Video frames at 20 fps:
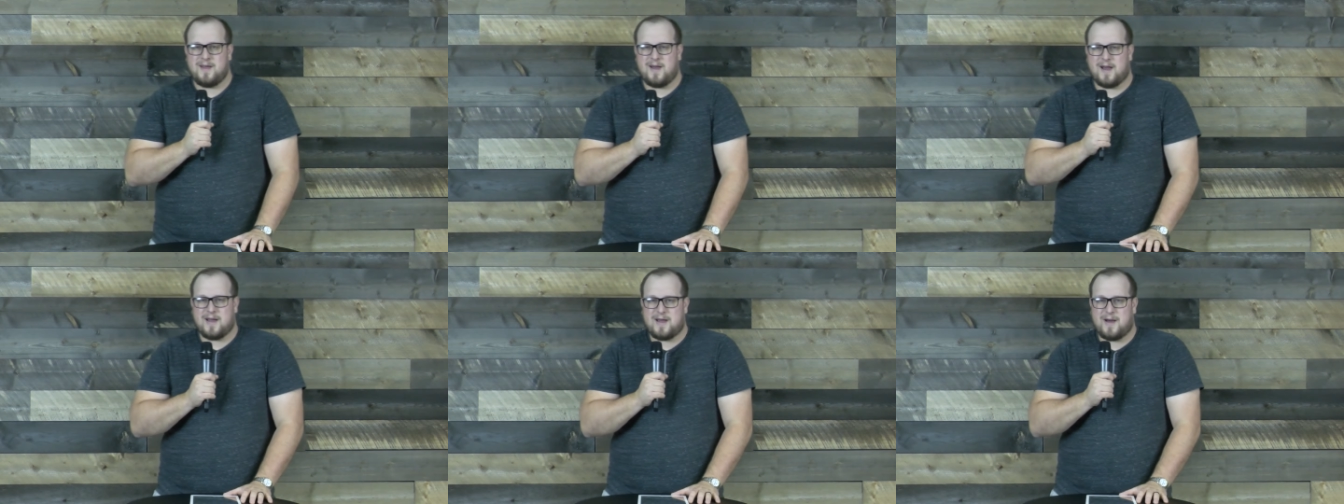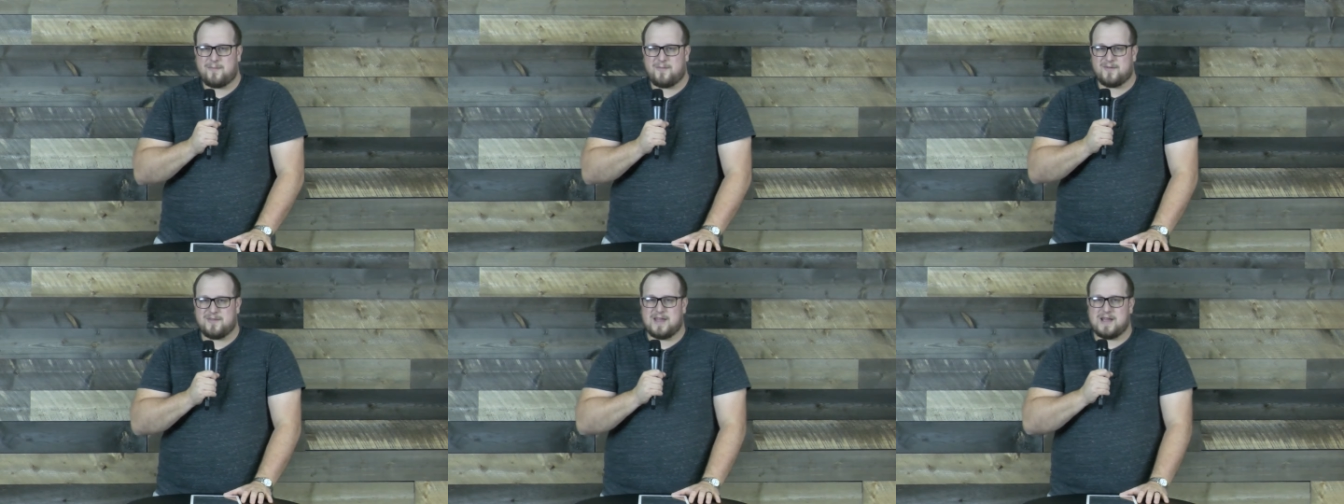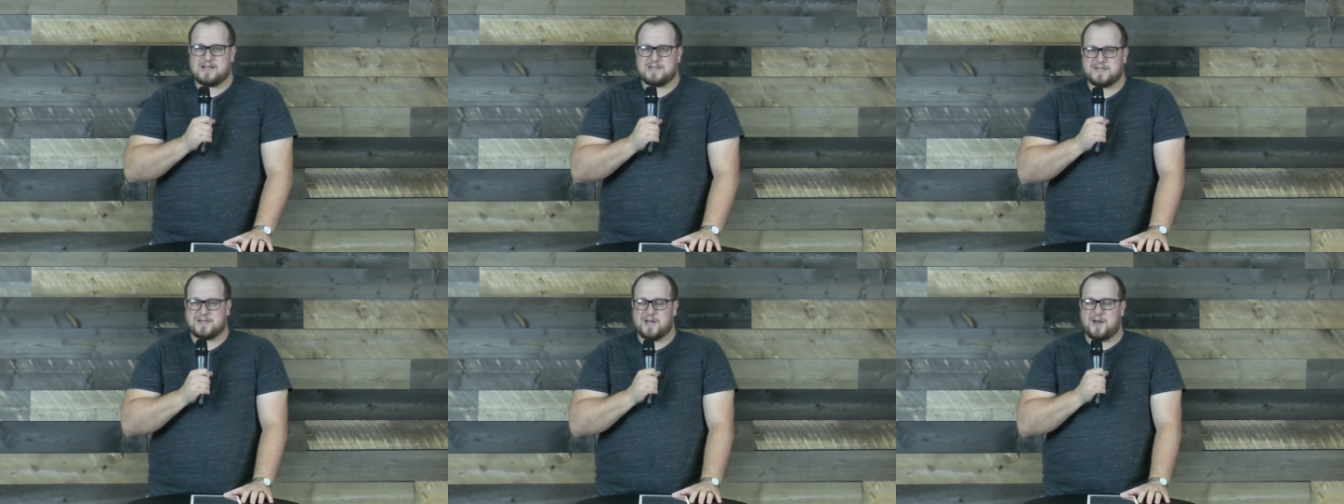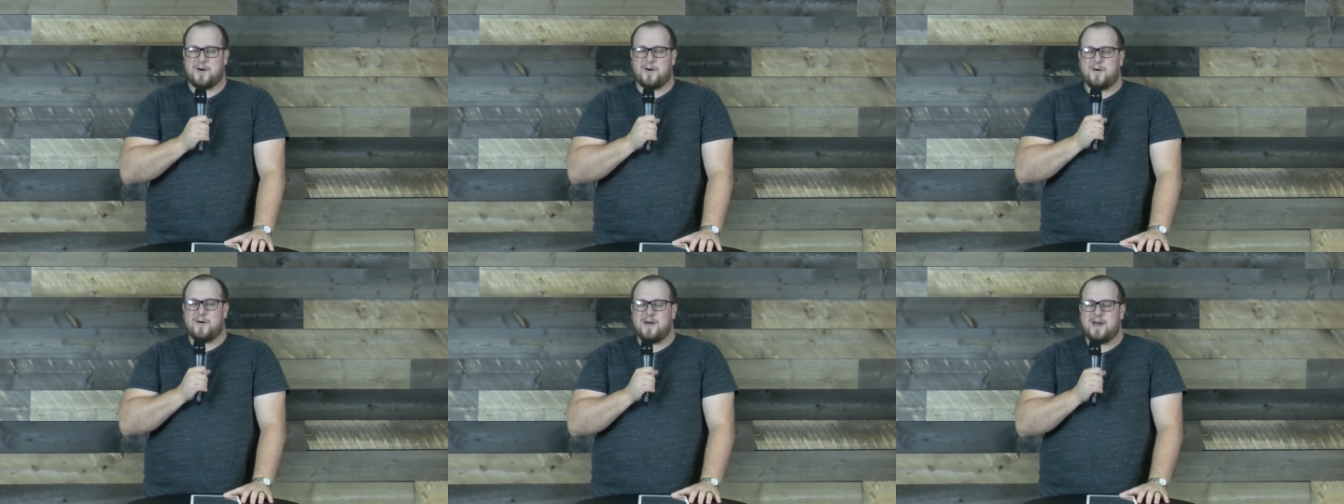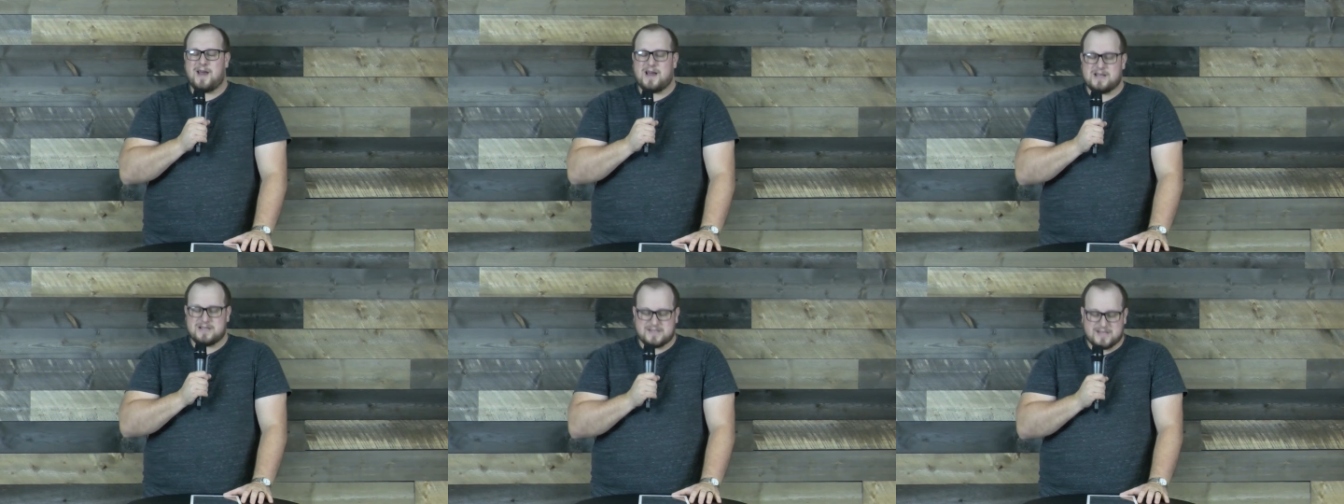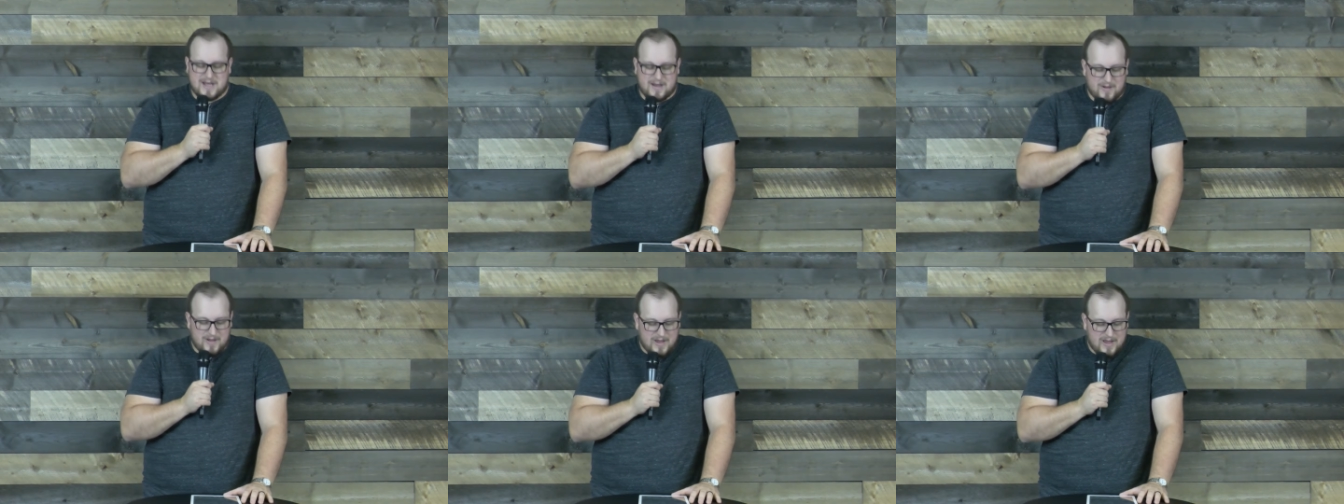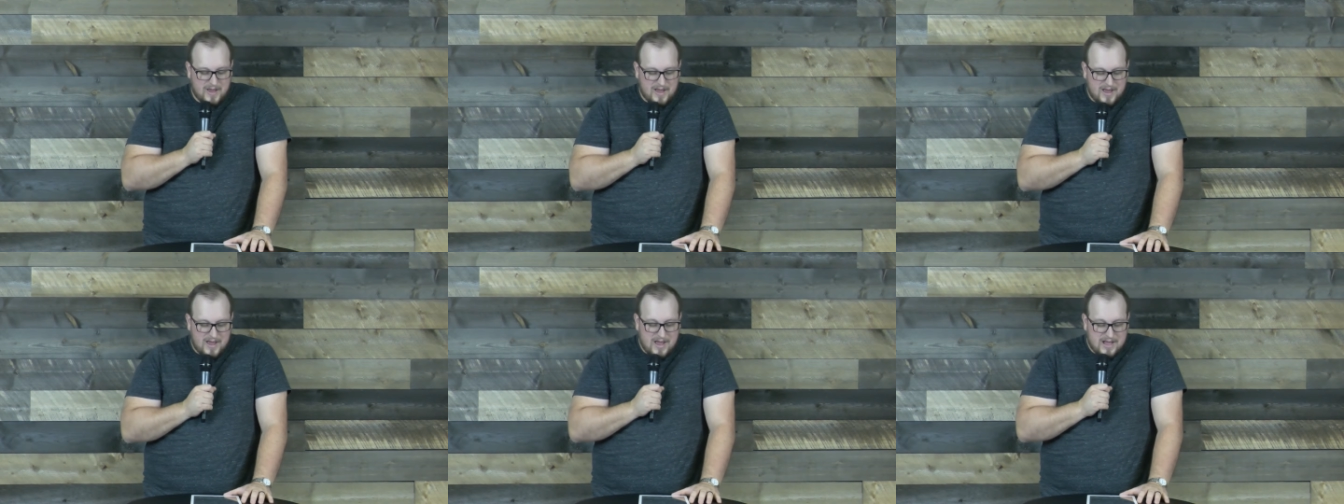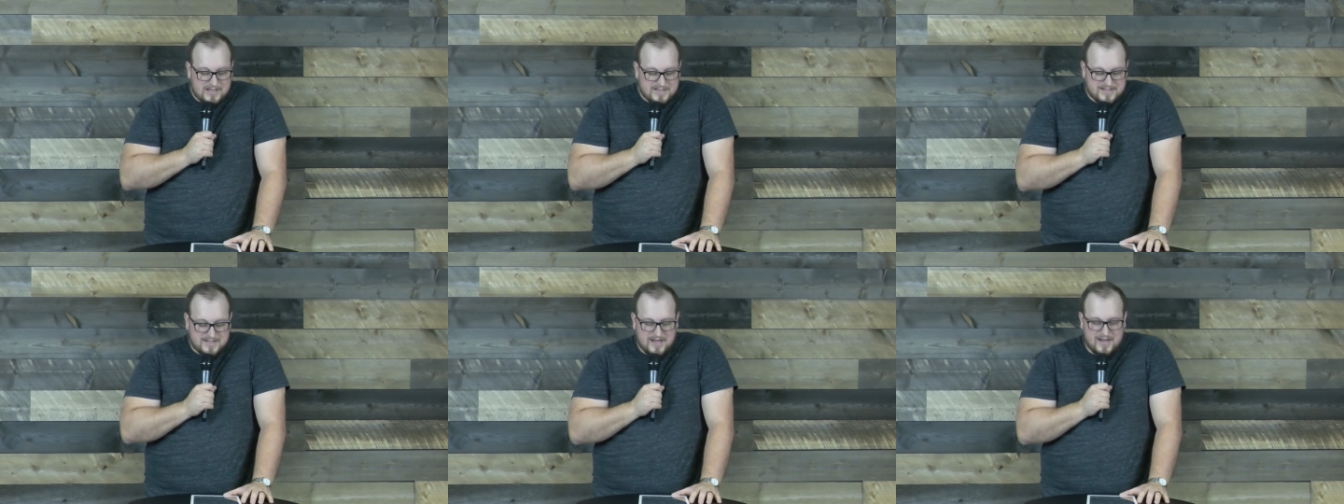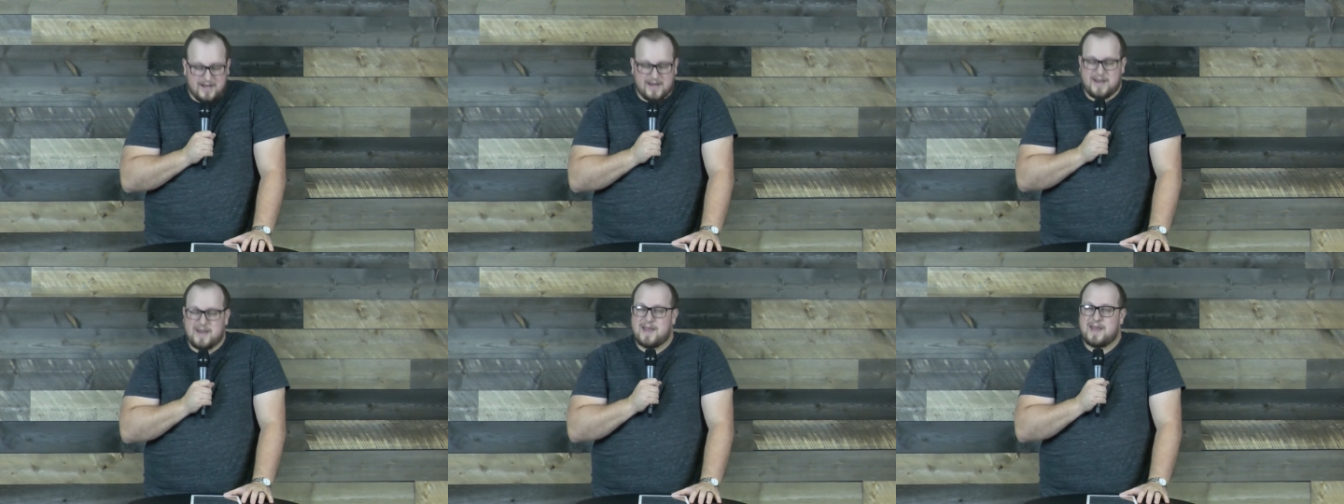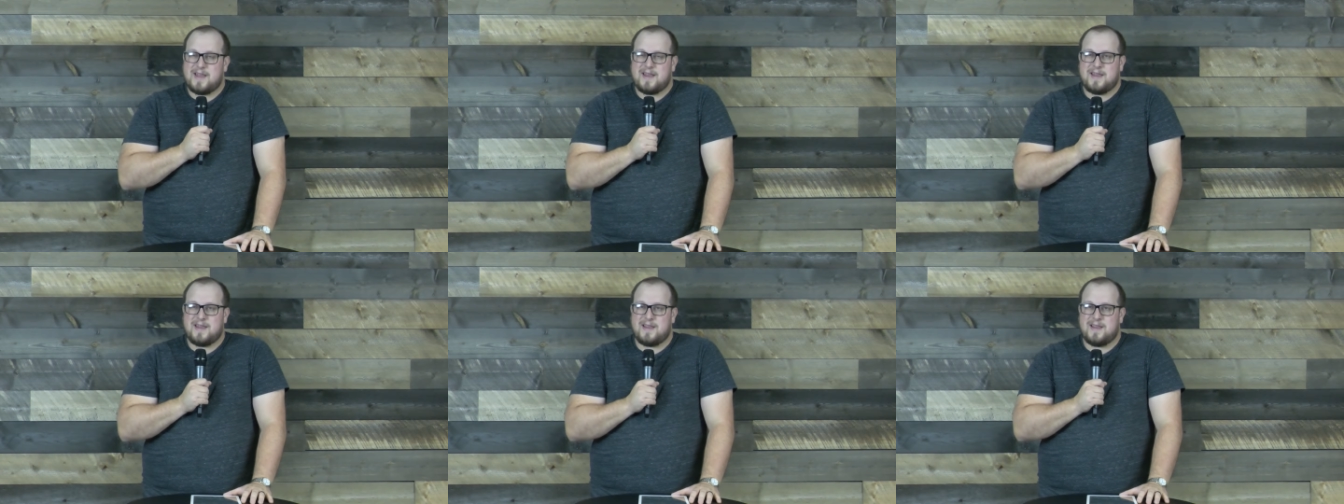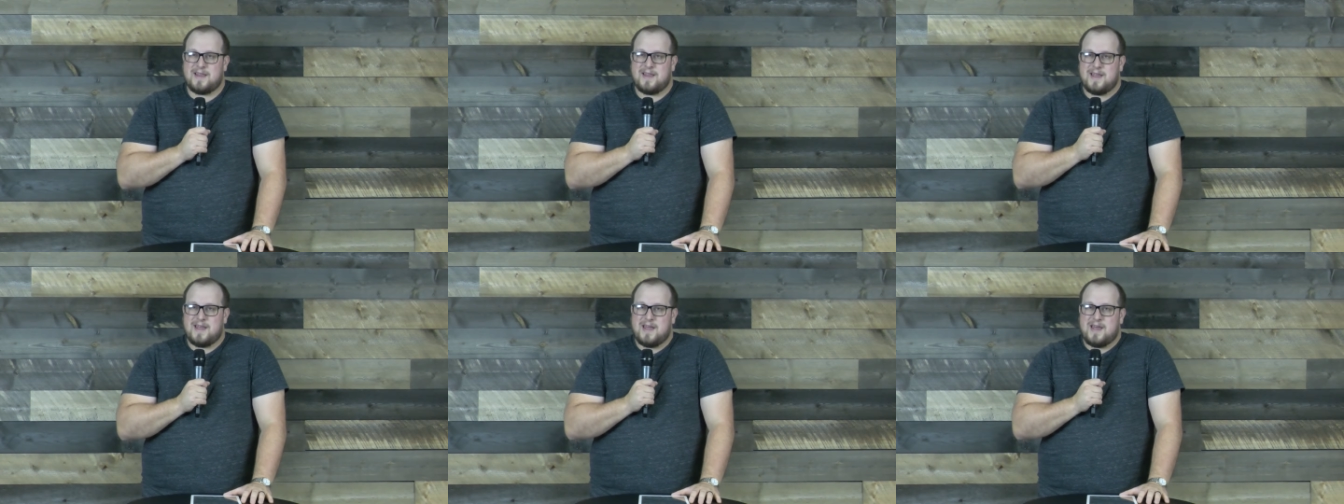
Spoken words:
a couple days ago as I studied it, and